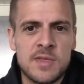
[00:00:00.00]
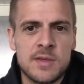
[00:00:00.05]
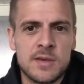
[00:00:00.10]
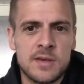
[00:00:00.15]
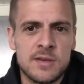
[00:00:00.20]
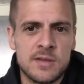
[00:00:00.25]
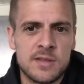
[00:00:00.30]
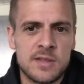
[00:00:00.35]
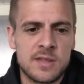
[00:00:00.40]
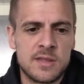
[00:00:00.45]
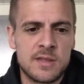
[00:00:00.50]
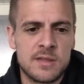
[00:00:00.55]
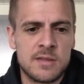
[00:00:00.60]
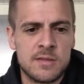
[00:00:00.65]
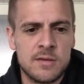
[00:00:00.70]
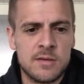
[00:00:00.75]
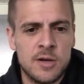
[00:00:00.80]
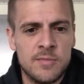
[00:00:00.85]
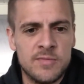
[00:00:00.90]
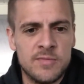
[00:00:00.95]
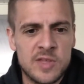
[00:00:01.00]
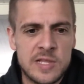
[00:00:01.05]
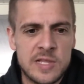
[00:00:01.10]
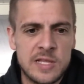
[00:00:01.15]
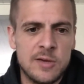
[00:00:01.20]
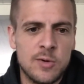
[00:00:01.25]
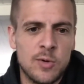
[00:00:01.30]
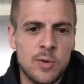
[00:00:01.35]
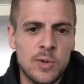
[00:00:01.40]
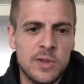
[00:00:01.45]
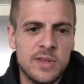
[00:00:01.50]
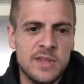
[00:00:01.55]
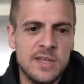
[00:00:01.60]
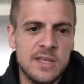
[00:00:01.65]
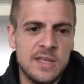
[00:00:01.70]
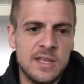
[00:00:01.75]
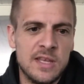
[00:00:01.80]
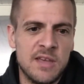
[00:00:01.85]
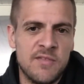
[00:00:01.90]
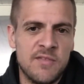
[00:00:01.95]
because obviously all
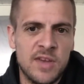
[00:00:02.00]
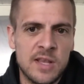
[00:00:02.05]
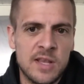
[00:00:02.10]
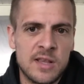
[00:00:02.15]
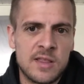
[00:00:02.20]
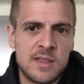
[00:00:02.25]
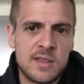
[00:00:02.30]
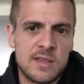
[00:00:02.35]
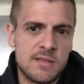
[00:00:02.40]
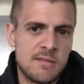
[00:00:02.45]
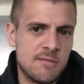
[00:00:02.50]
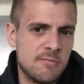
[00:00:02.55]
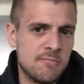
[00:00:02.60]
the events